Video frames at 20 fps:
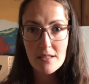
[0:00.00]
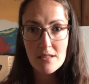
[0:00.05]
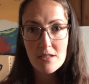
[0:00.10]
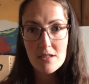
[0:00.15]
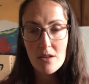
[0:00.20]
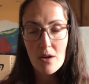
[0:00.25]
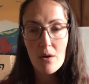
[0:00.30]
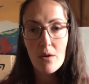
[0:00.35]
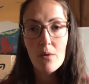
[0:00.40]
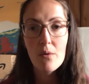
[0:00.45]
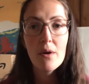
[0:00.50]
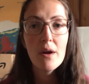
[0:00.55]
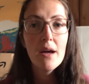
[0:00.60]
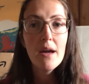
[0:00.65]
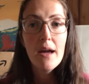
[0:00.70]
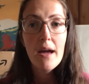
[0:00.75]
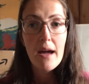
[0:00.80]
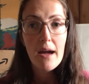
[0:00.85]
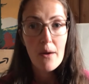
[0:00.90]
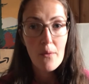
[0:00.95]
So
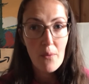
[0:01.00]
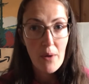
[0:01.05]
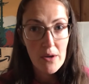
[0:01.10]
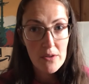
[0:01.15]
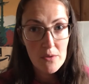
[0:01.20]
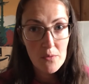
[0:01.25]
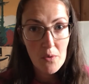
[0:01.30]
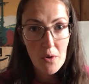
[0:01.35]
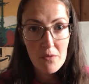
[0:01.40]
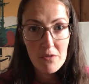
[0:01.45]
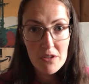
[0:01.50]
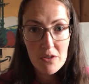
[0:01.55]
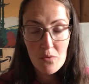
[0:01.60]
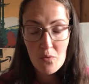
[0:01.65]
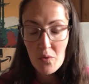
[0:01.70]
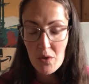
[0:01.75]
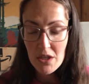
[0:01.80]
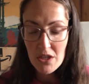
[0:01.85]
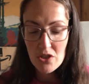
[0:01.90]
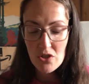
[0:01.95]
at Wild and Woven,
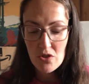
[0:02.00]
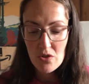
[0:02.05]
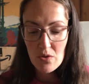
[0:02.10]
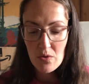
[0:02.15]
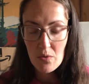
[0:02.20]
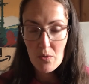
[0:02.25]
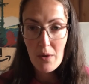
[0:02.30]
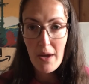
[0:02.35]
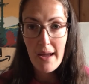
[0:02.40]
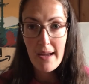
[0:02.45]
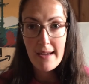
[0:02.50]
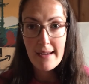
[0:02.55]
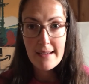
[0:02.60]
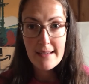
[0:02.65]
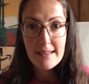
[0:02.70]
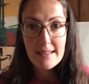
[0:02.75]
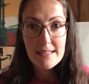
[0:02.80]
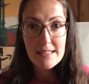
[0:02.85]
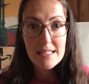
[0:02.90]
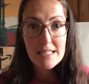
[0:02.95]
we do
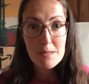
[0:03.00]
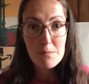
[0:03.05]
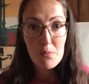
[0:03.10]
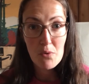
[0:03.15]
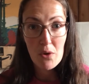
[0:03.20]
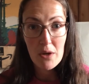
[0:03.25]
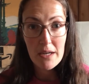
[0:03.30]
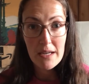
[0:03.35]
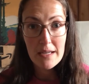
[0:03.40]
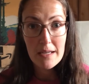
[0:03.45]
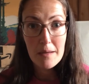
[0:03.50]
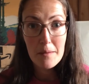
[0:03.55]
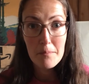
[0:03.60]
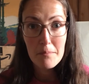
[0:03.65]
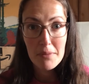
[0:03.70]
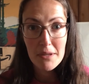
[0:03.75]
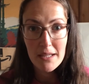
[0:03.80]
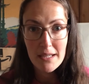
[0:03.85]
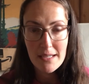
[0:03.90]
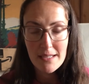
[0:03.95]
a spring
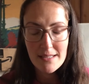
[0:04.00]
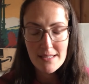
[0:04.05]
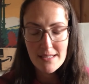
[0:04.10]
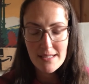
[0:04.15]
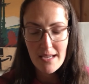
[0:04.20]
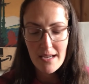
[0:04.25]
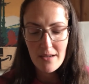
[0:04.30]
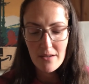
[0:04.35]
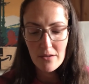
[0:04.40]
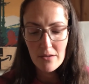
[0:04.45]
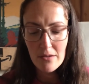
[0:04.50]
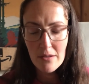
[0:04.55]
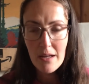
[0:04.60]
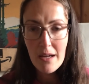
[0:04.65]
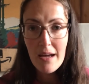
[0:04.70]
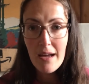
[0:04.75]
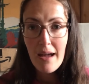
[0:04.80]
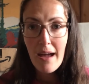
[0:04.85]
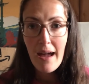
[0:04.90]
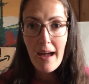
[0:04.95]
plant sale,
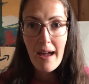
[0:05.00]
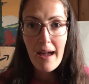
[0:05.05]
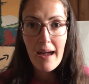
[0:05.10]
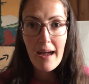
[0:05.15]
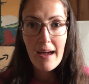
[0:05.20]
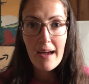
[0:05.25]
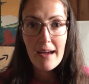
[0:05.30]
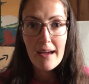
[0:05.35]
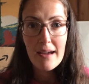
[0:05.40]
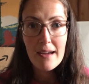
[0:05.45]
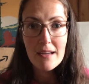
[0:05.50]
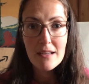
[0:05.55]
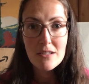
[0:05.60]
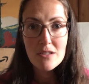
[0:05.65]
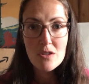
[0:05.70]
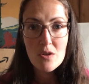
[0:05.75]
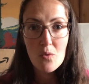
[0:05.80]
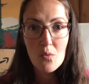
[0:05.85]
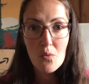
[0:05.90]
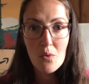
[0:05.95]

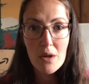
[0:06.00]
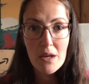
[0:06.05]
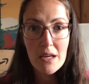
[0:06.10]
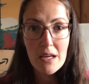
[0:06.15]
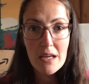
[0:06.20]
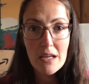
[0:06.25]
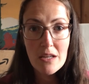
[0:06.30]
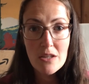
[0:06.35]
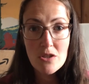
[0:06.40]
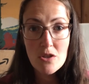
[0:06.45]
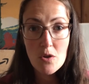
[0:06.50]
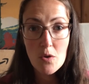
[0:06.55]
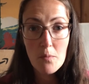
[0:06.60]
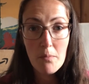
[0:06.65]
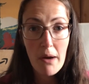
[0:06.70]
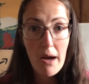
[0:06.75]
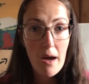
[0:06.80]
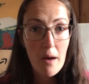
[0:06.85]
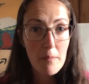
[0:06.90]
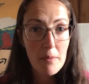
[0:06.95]
and we do
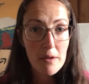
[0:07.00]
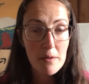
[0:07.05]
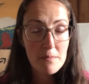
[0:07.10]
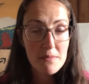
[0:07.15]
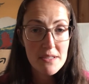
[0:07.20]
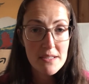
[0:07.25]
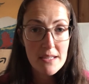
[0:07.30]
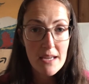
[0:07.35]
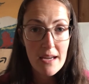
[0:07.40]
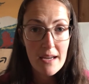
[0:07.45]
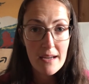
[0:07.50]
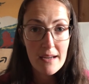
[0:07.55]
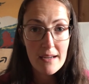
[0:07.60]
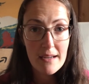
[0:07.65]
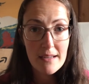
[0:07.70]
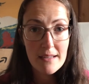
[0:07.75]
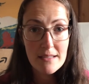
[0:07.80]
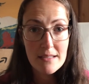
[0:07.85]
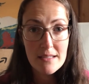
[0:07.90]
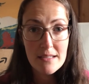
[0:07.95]
pop-ups
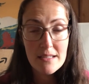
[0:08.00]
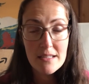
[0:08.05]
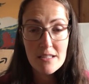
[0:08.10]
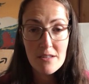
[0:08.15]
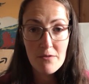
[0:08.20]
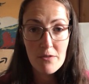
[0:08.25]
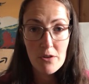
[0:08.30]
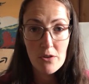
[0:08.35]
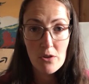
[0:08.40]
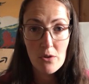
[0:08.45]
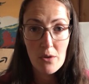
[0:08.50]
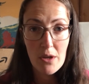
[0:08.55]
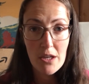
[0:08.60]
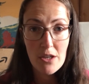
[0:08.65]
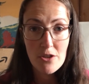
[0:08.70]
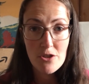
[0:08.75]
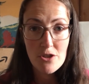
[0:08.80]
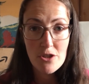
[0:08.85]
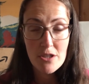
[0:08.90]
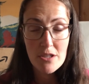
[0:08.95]
at different
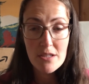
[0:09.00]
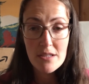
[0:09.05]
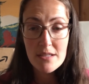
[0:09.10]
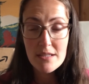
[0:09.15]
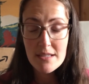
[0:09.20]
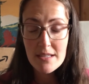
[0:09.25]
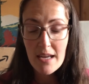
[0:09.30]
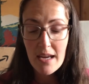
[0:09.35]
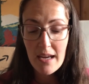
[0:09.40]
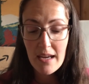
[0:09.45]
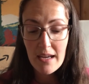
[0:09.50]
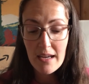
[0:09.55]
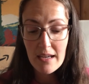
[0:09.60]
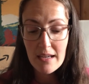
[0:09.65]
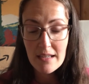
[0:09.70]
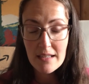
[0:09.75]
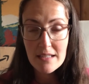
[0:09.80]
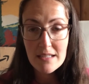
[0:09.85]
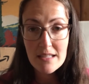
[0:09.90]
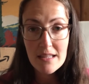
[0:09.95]
locations,
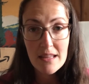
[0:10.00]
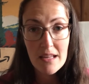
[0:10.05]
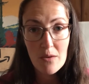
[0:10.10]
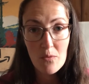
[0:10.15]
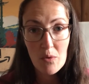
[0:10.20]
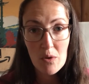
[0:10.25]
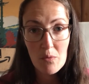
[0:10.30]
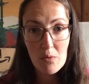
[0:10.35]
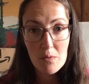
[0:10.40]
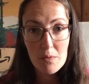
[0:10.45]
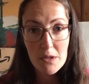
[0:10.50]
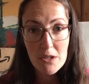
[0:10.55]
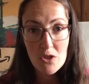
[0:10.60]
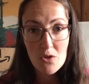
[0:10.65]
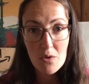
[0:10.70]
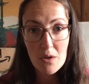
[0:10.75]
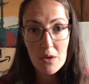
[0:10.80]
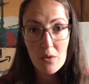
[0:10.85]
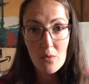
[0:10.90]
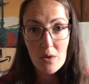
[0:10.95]
and then we will be
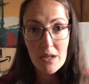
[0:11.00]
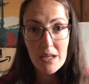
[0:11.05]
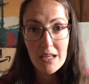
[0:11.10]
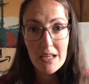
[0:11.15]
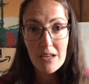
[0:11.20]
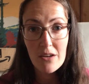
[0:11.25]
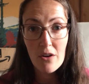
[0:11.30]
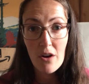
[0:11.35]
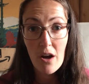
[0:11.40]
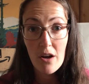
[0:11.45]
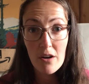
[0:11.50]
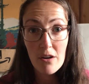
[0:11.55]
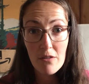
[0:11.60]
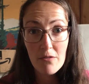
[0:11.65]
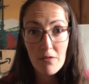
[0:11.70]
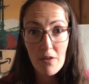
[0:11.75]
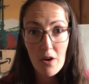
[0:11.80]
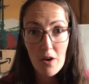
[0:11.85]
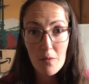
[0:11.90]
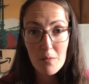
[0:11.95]
doing one here on our
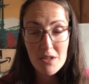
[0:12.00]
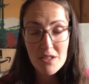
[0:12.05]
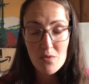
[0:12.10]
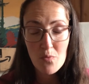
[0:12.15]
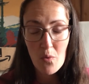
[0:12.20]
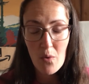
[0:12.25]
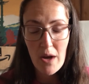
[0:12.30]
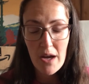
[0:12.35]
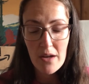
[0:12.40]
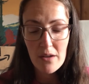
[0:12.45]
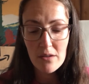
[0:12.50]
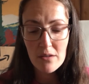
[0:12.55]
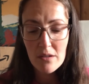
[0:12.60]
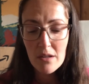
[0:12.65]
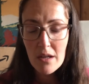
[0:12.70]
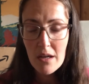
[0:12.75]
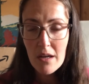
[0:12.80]
farm as well,